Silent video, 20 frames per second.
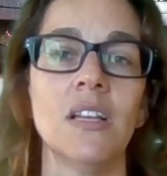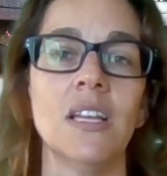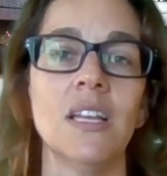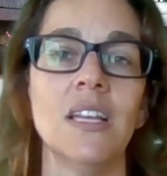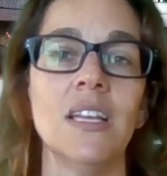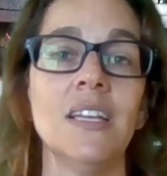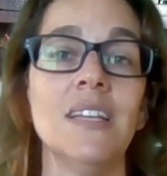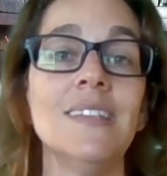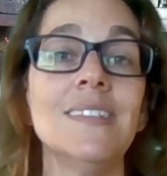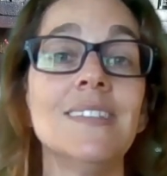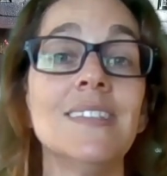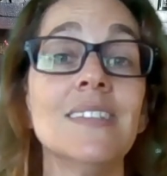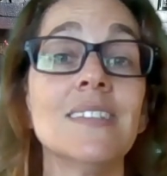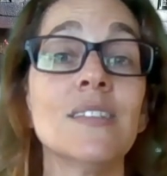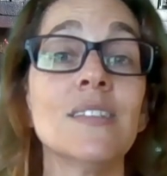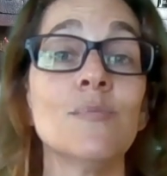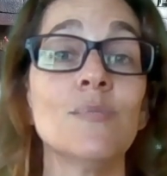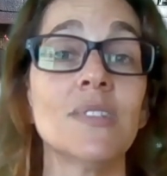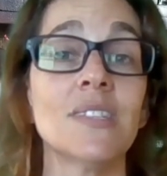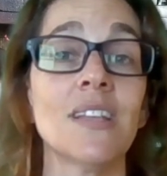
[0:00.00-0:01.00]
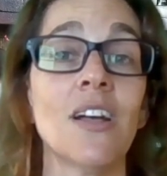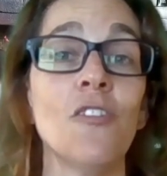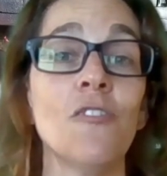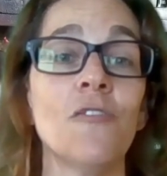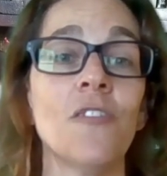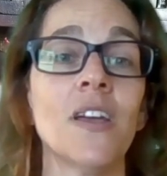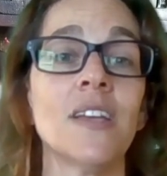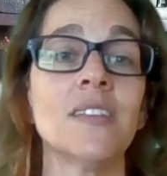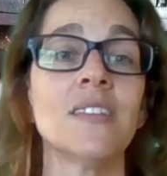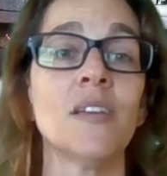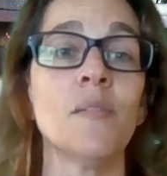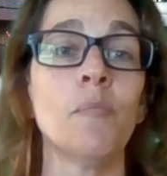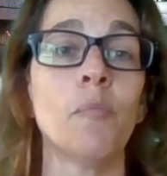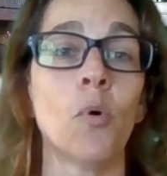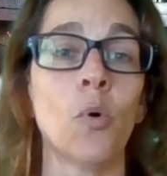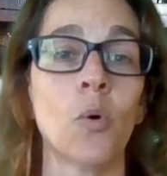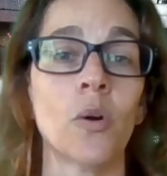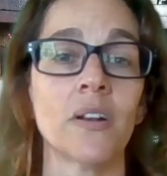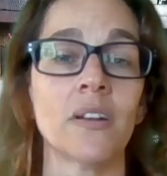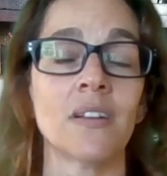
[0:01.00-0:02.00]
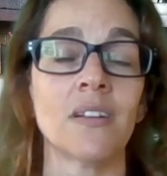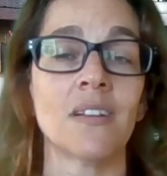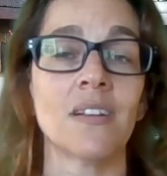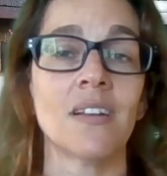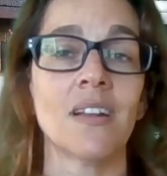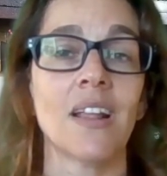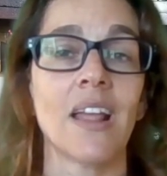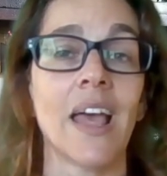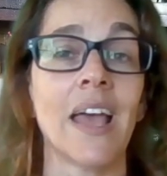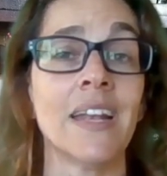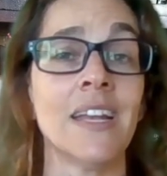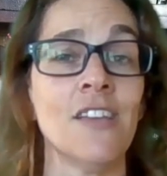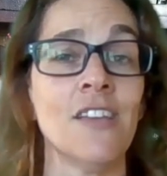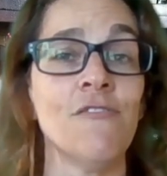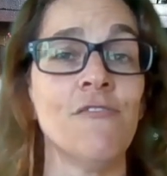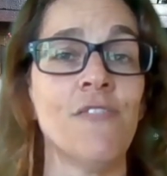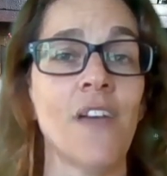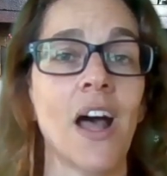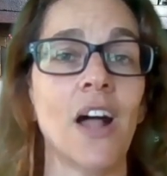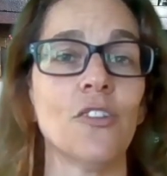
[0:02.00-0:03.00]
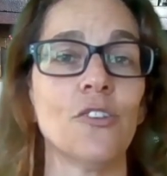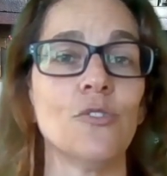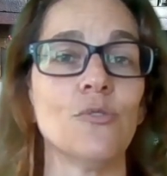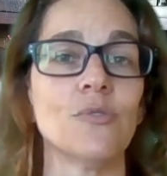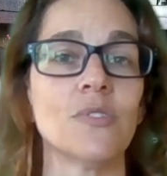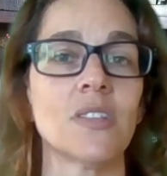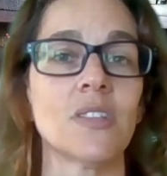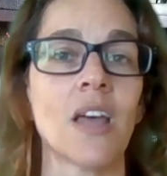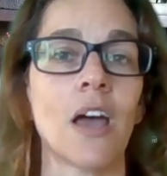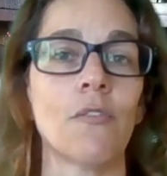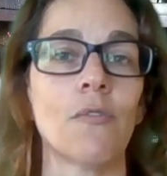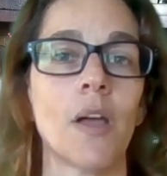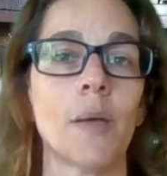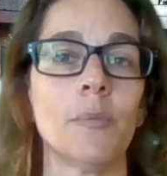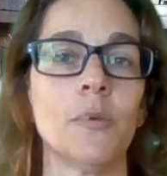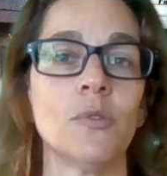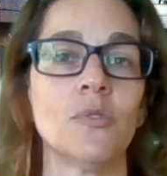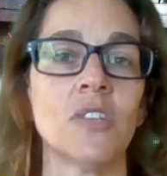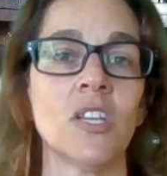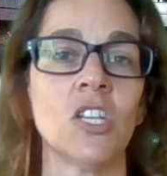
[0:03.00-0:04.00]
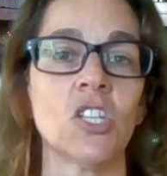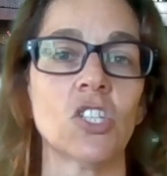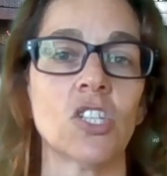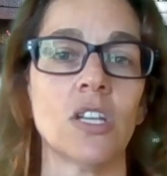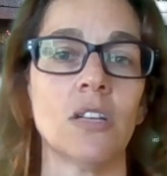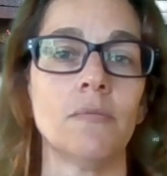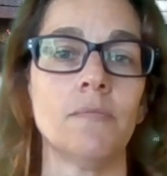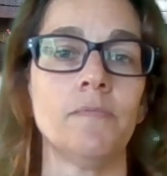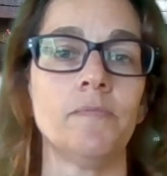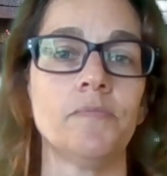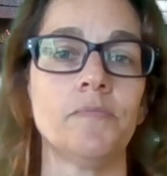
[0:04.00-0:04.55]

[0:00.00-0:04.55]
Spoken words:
He sees himself as important, and he values that reputation.